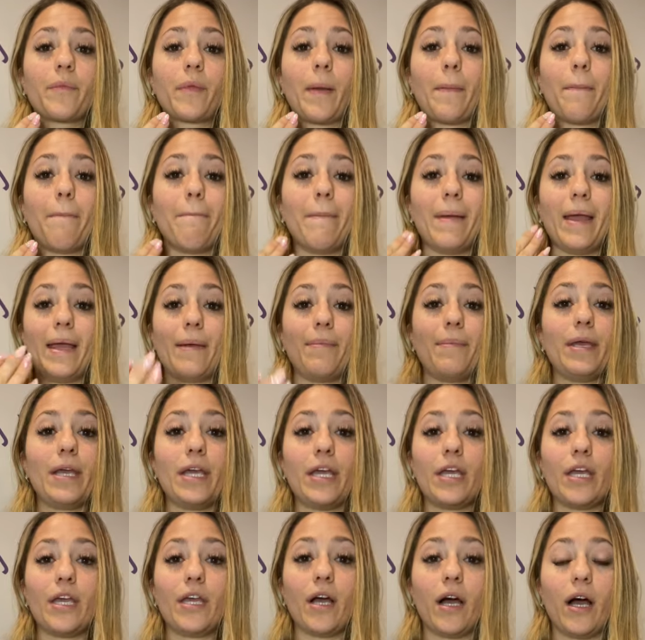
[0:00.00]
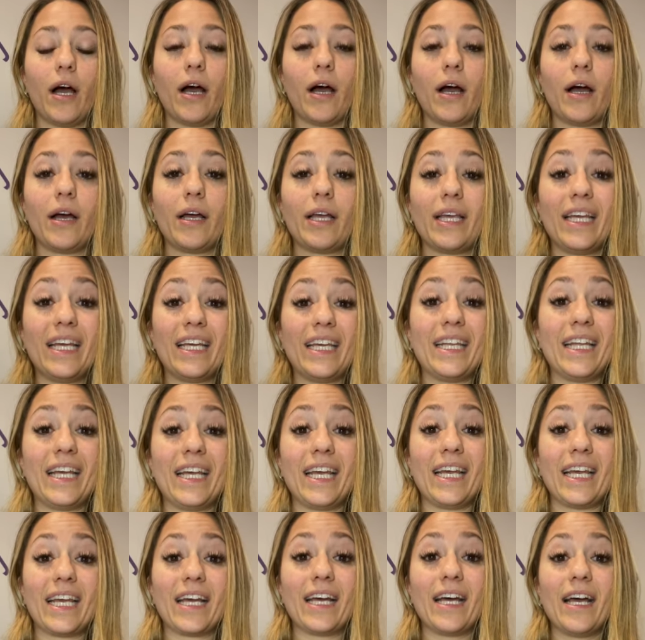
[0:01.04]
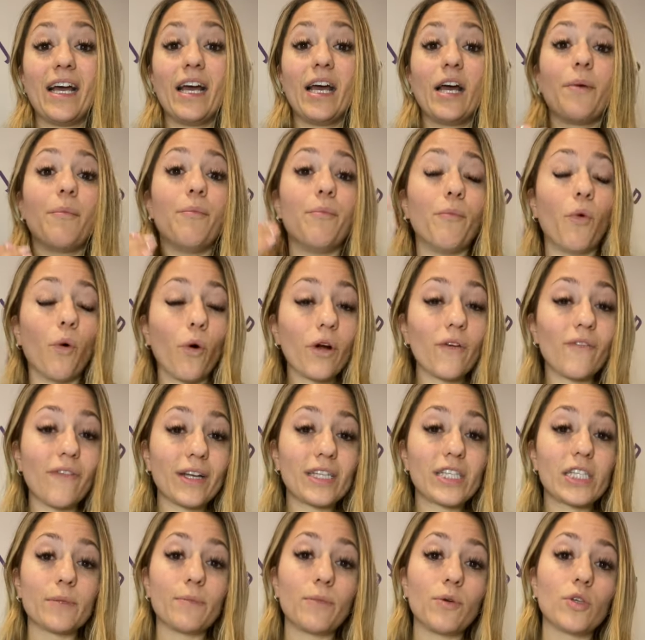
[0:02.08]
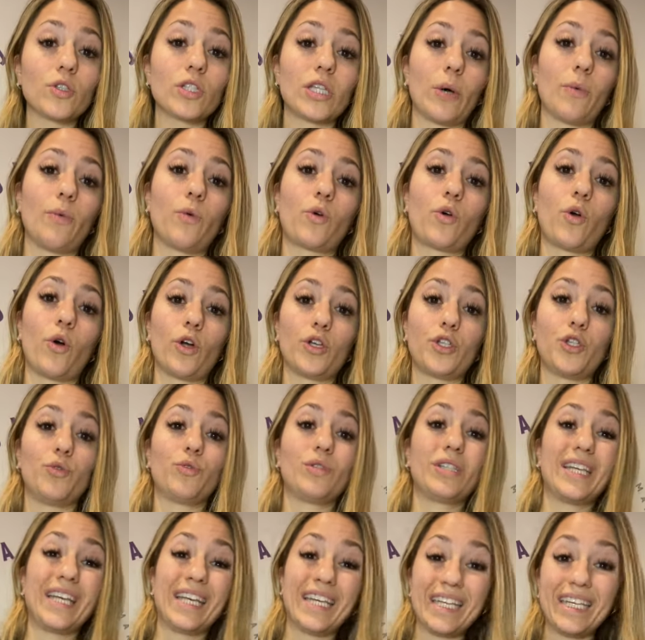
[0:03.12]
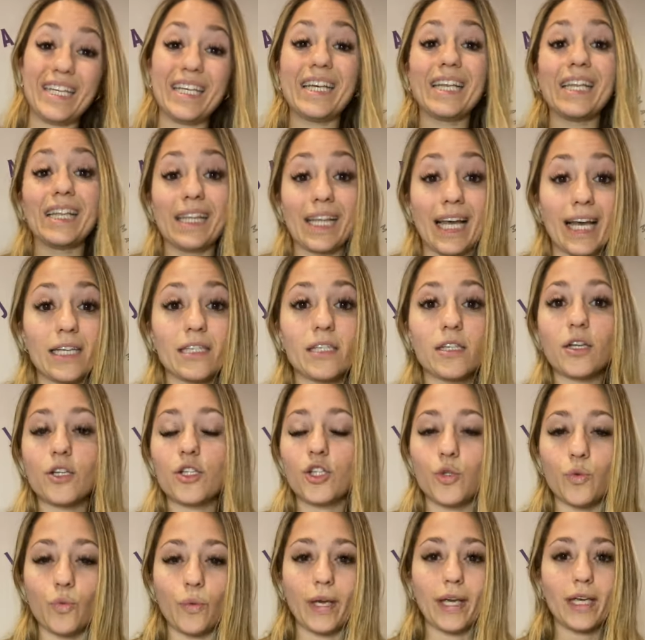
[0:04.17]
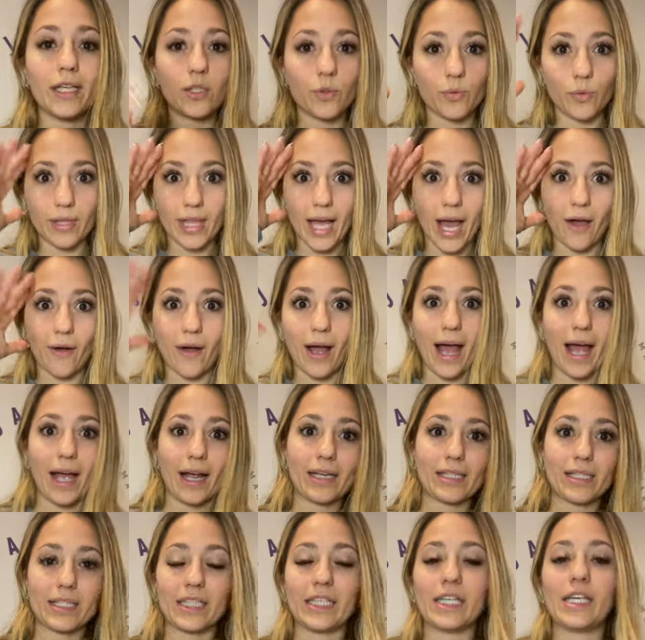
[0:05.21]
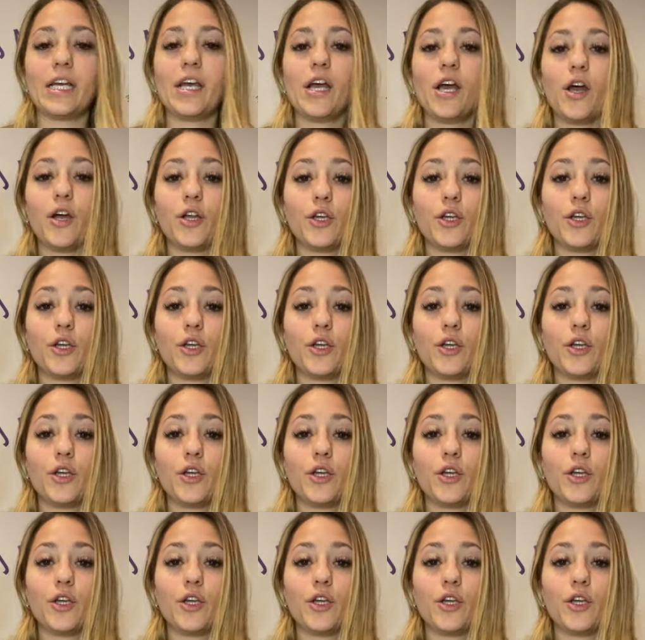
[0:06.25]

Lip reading: maybe eating more vegetables that will cause you to eat less sweets without actually